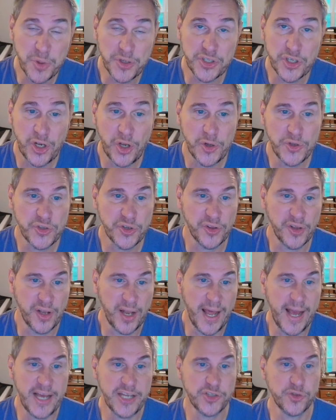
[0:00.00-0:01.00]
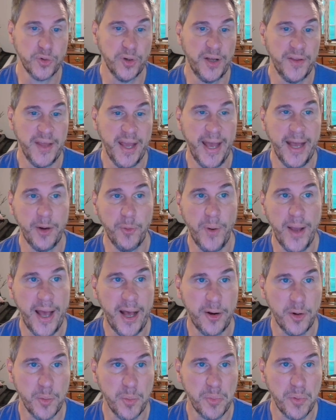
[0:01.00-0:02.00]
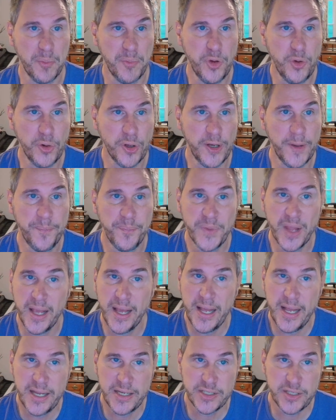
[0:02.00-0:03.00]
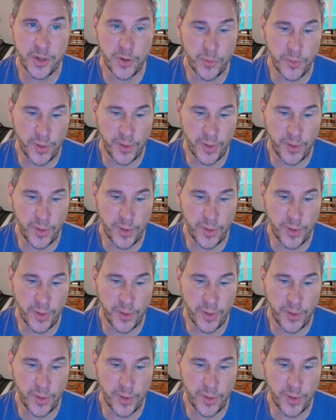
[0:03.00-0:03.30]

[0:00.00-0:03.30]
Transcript: much closer than the last run that had it way out in Bermuda. So a